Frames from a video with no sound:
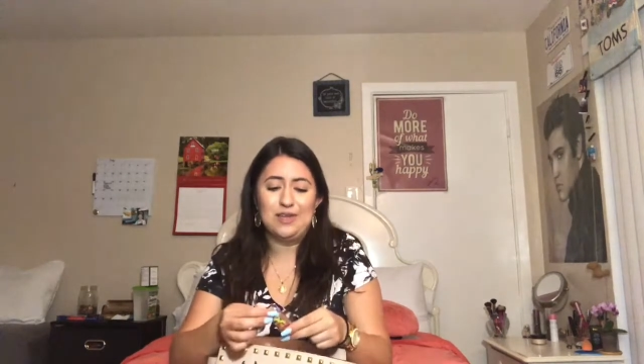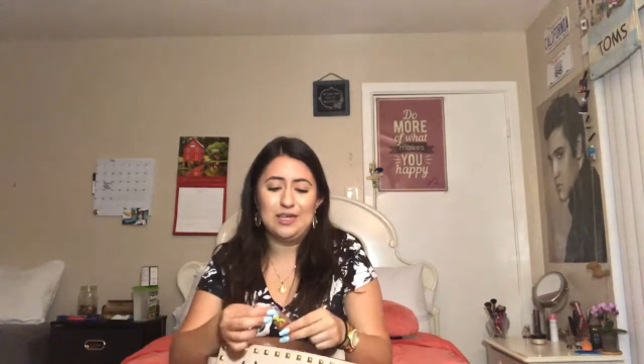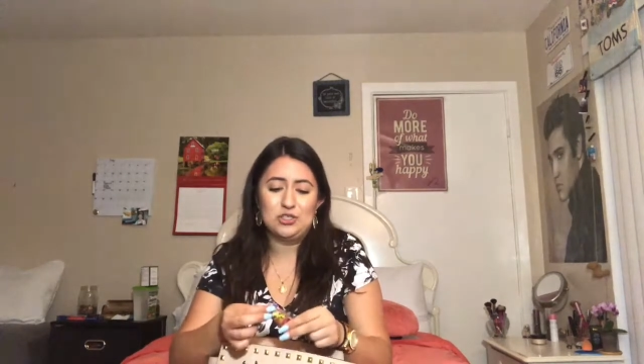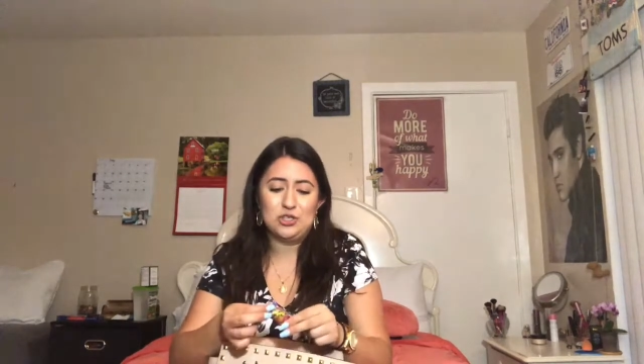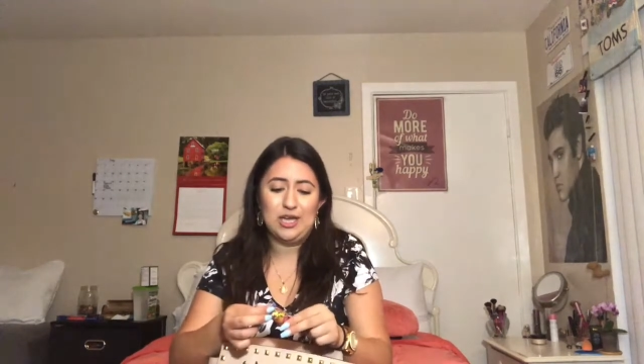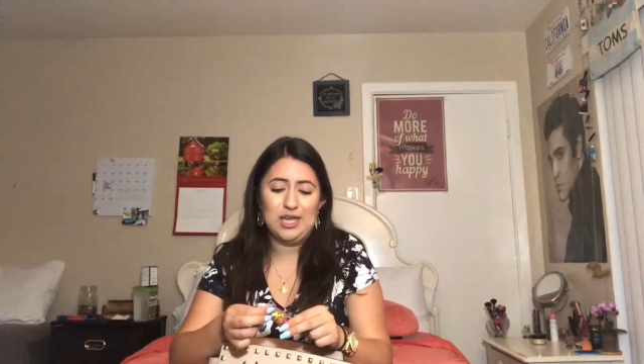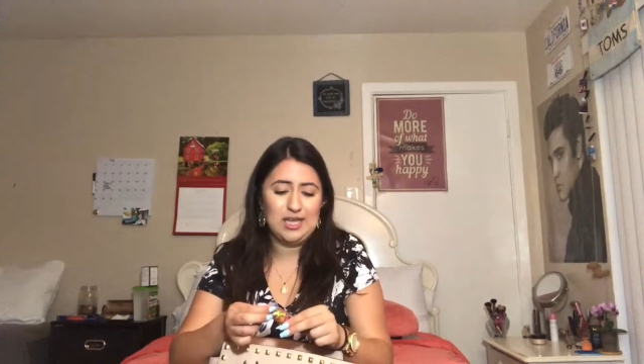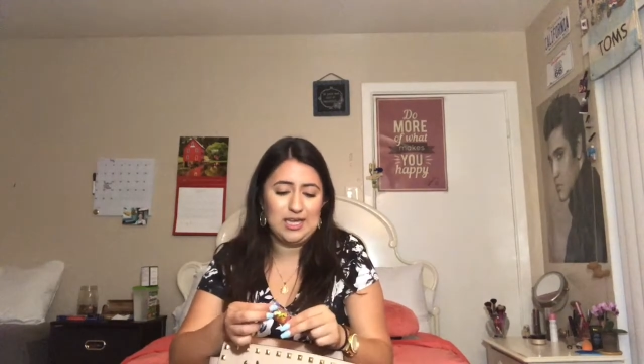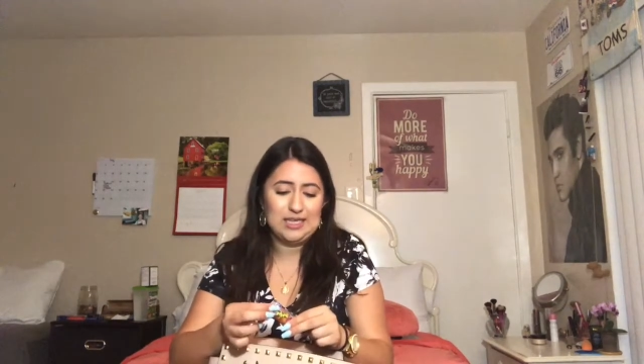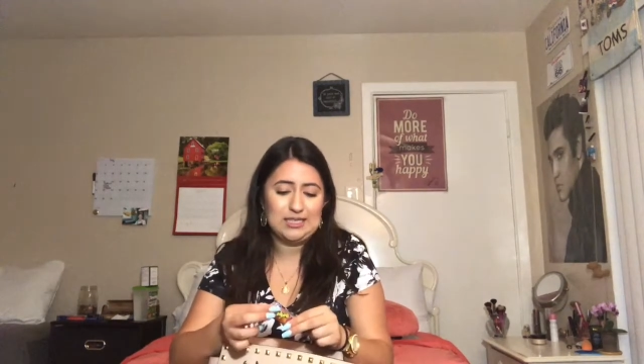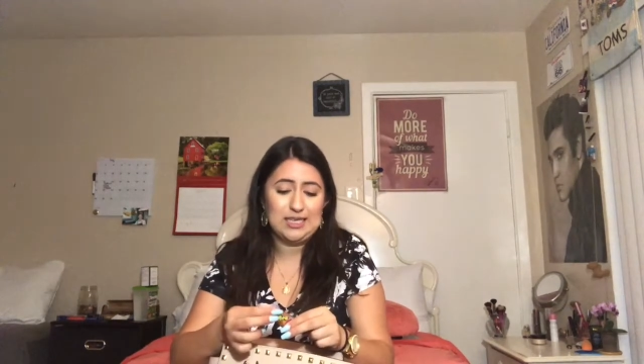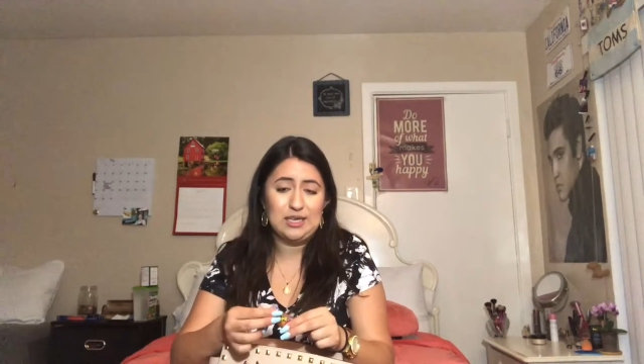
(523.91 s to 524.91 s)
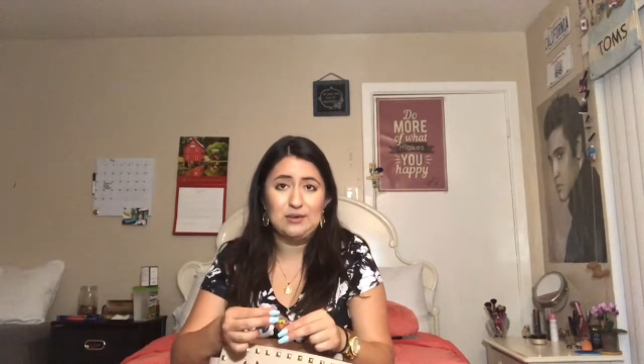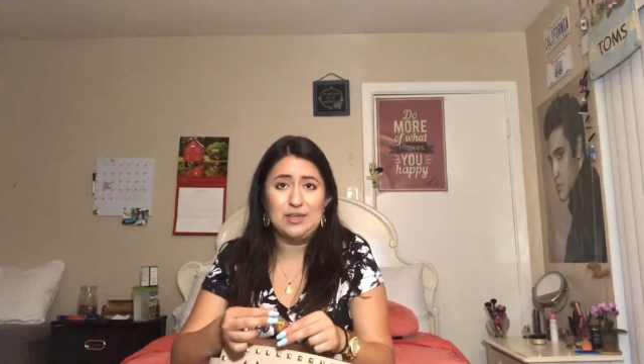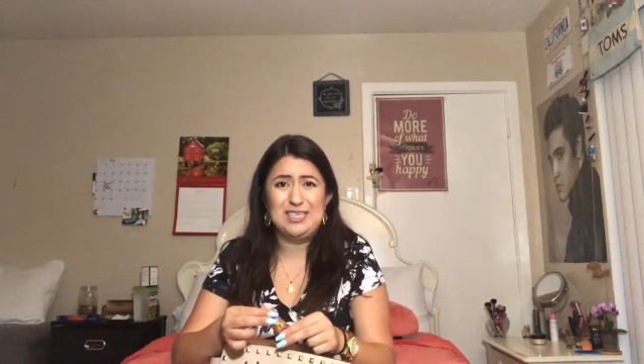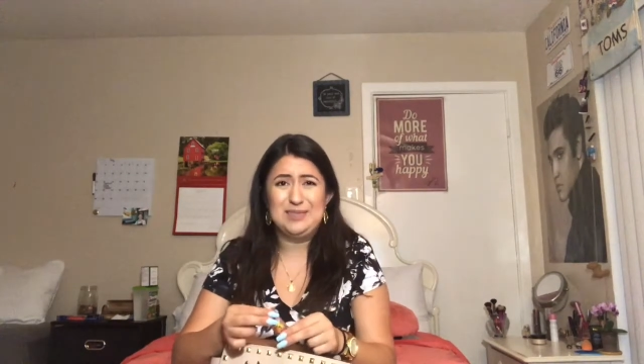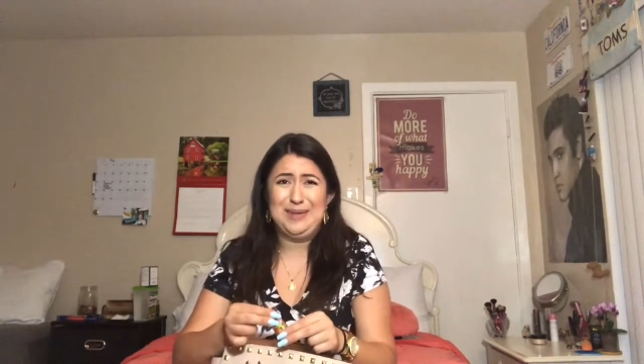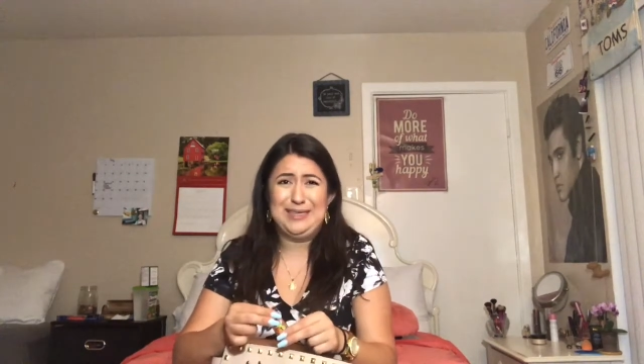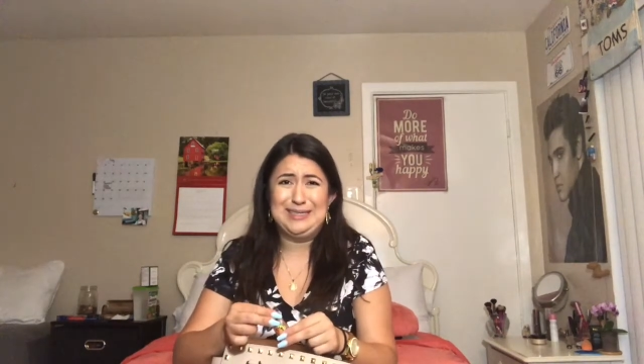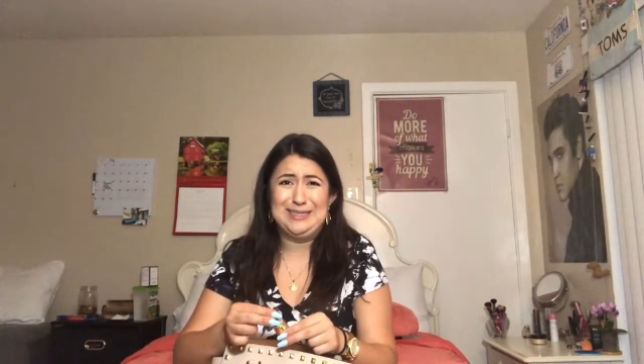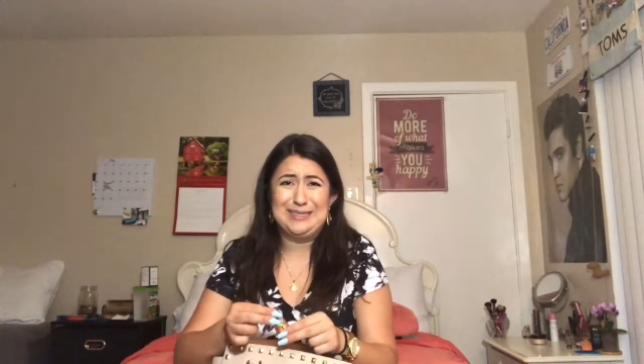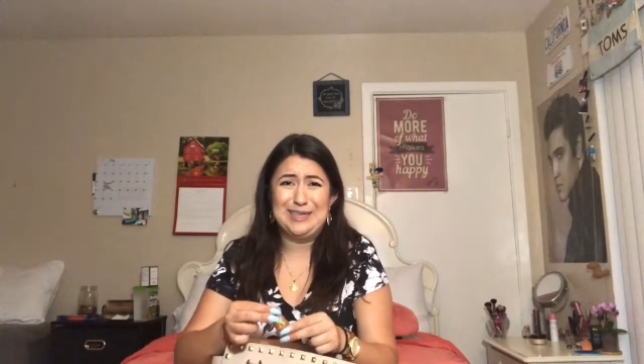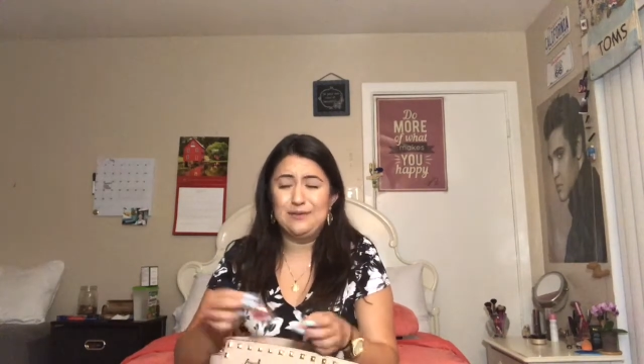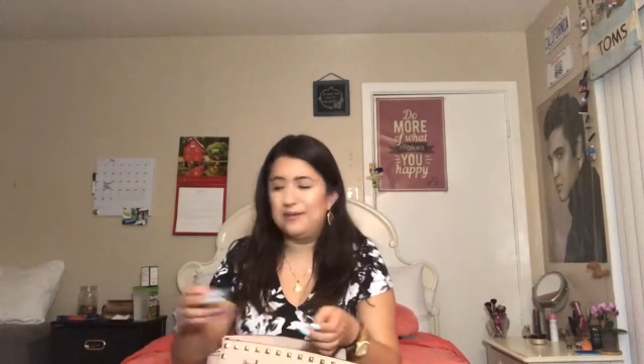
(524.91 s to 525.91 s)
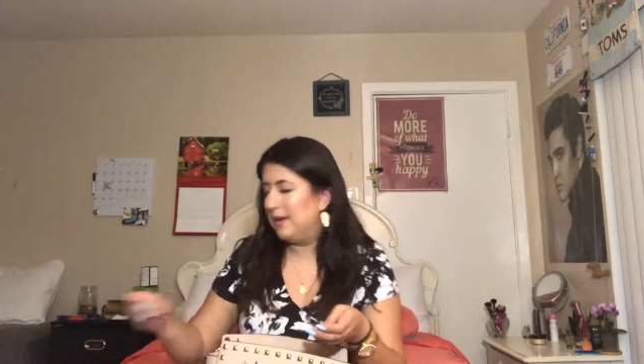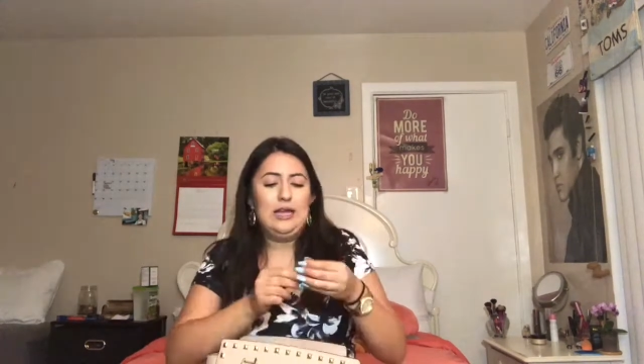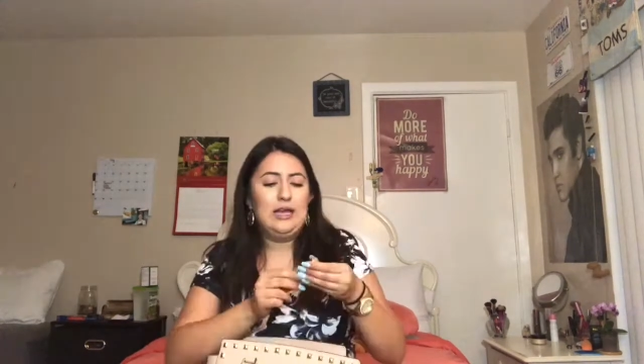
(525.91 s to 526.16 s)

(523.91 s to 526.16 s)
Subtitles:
like trying it because I don't like spicy stuff.